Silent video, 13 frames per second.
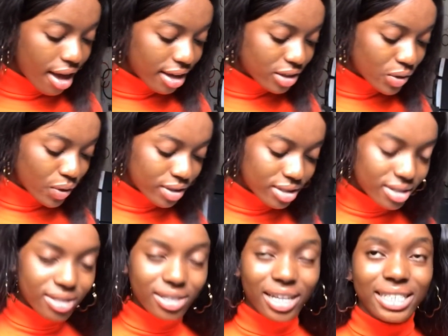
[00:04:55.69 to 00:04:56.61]
It
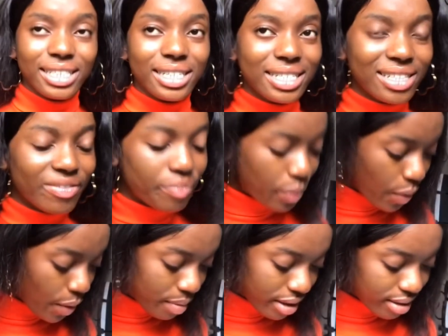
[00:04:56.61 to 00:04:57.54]
causes digestive
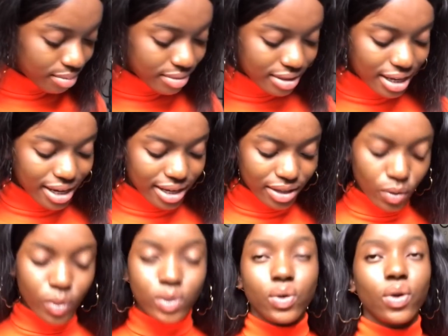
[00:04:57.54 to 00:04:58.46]
problems
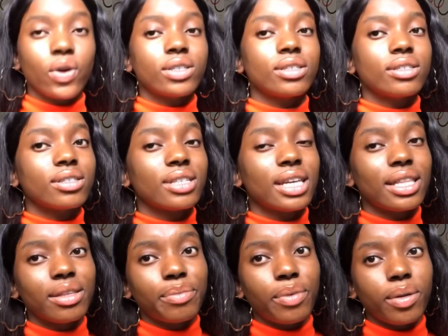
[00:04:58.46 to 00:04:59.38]
and also causes
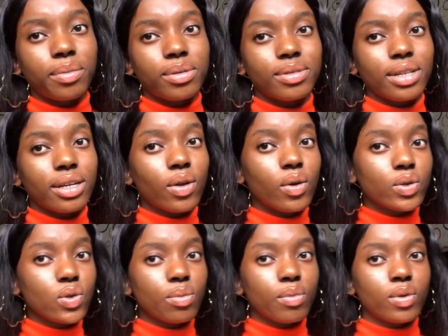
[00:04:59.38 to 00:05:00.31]
kidney problems and
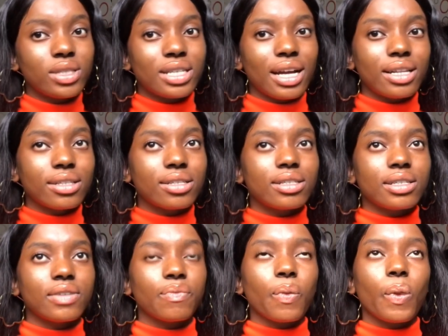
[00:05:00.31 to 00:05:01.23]
also mortality.